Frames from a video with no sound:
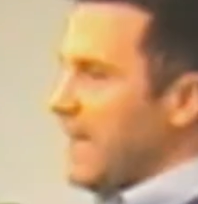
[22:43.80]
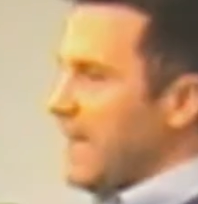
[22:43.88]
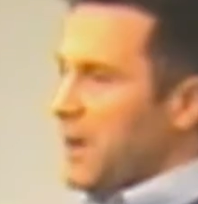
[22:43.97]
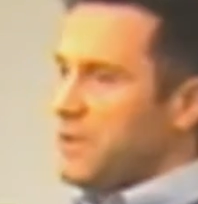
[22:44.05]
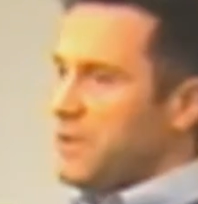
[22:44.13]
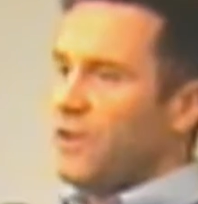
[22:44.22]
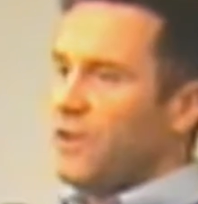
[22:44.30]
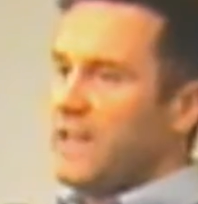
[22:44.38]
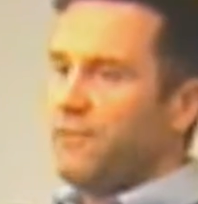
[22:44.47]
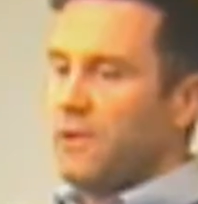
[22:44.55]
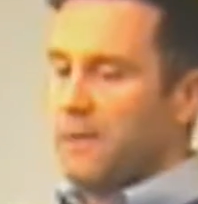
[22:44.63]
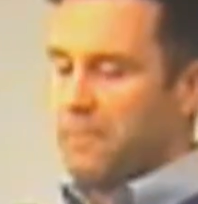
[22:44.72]
he was
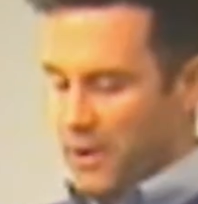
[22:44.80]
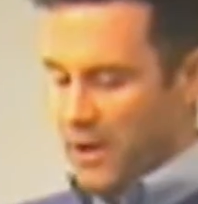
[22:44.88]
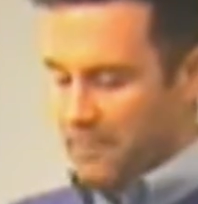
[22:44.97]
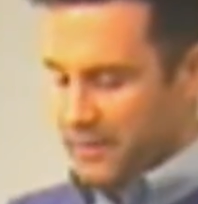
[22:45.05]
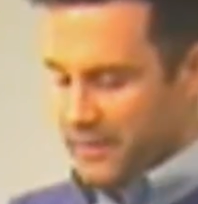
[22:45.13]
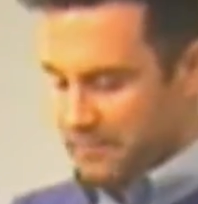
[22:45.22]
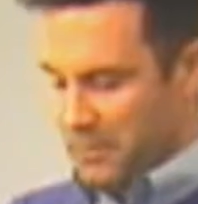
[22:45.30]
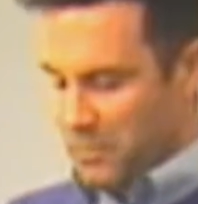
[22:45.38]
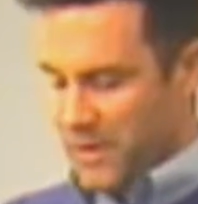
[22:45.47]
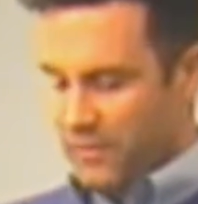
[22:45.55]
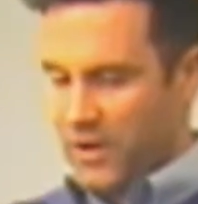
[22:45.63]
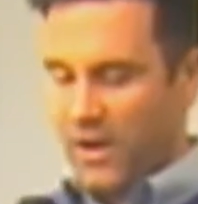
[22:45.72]
anointed for a purpose, but
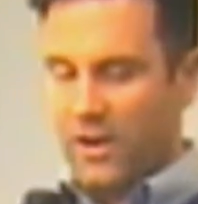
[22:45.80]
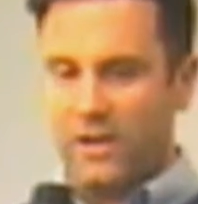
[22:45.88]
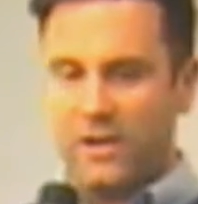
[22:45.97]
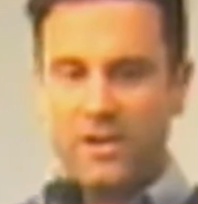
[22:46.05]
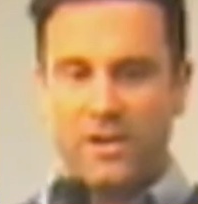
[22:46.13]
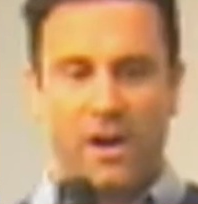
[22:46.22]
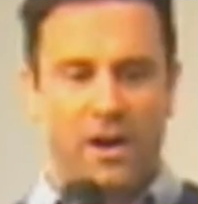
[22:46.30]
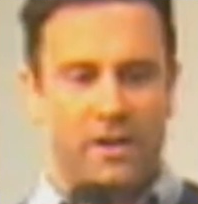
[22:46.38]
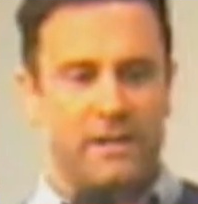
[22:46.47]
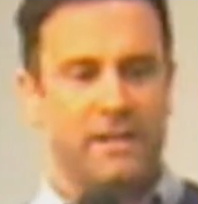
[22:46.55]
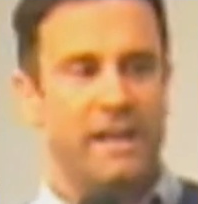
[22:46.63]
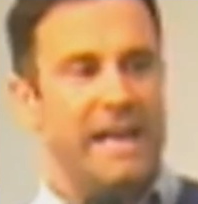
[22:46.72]
we've got
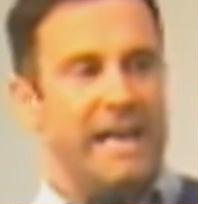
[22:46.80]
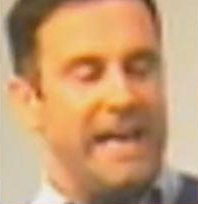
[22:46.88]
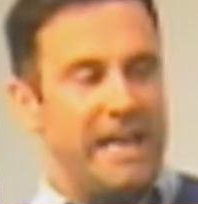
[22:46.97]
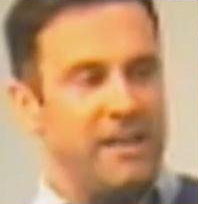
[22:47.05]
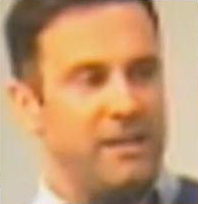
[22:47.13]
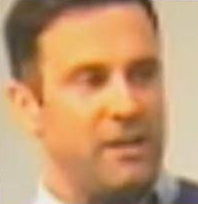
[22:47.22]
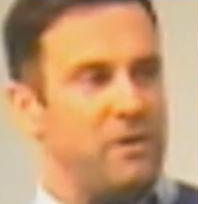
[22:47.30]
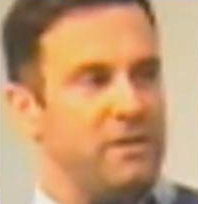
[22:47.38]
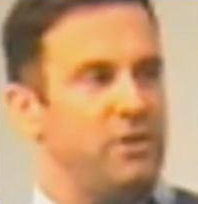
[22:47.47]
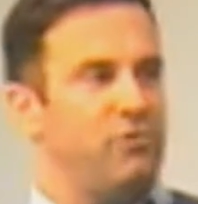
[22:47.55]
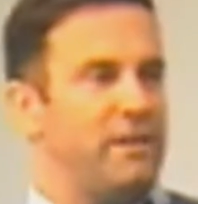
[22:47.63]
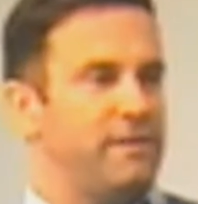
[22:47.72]
God in us who
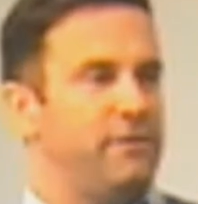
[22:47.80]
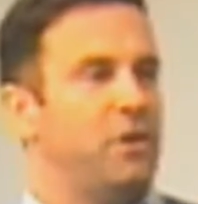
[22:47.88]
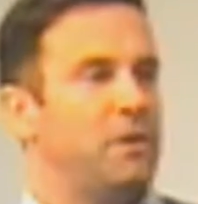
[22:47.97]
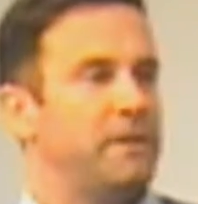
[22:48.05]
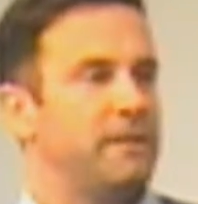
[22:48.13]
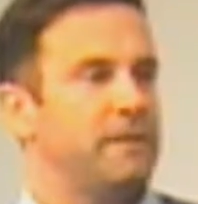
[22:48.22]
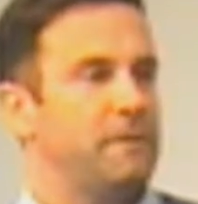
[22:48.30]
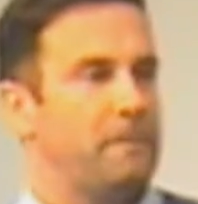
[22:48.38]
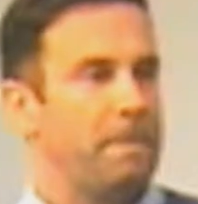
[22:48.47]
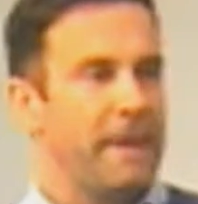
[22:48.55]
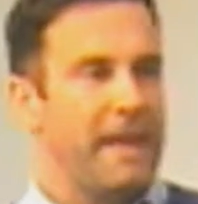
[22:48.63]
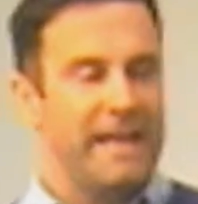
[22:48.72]
wants to transform us.
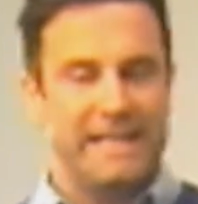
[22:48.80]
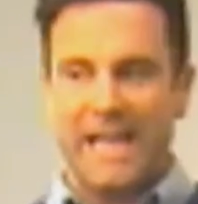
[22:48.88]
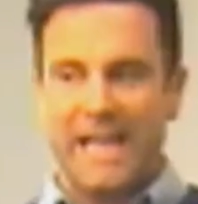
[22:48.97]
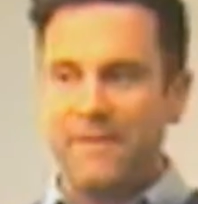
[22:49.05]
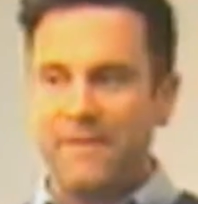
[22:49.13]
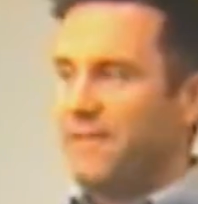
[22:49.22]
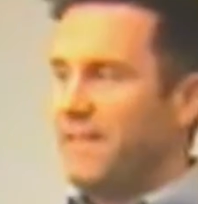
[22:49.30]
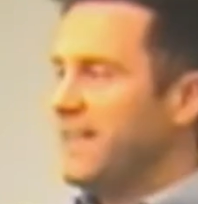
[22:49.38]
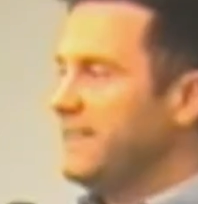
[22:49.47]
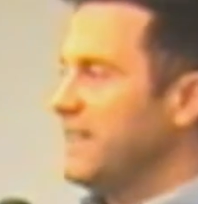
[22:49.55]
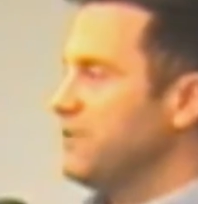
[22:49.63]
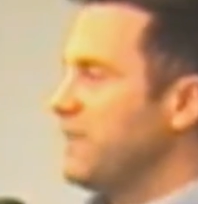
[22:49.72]
David never
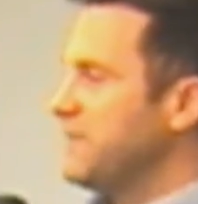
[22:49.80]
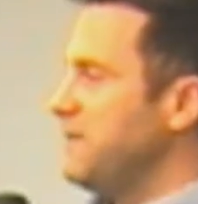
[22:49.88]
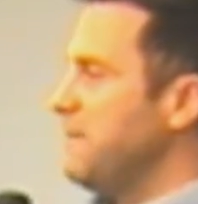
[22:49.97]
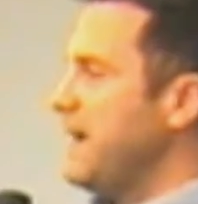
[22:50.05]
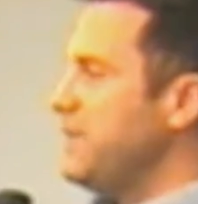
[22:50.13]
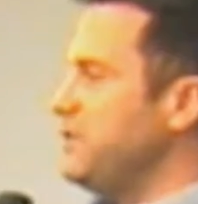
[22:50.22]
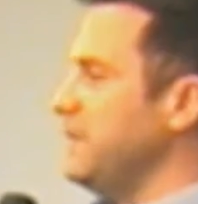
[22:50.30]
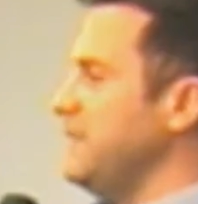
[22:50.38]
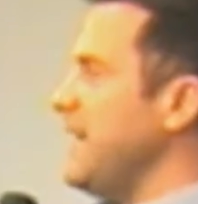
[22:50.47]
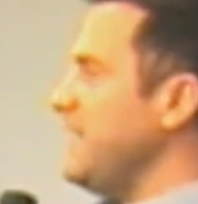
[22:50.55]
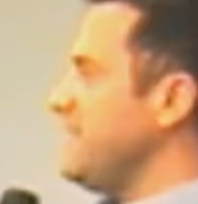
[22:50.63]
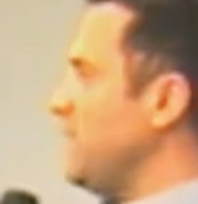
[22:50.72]
had that transformation,
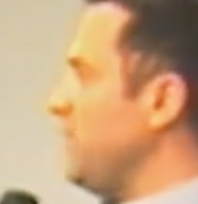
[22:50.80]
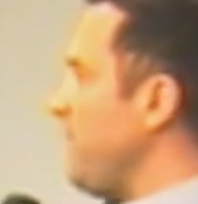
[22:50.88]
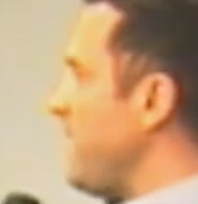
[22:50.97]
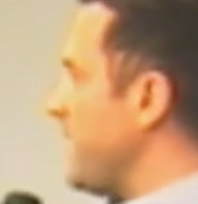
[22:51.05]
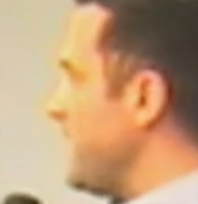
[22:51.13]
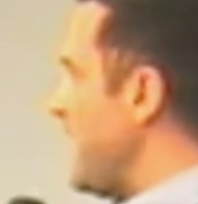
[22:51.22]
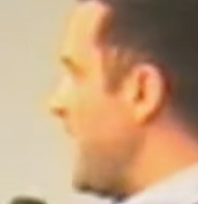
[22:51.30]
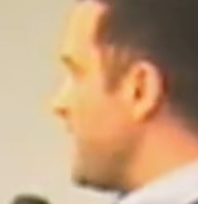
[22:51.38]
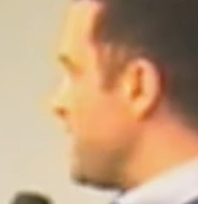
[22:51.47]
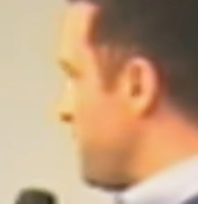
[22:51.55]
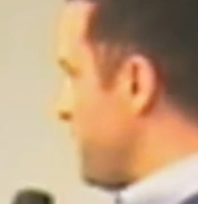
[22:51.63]
yet he still recognized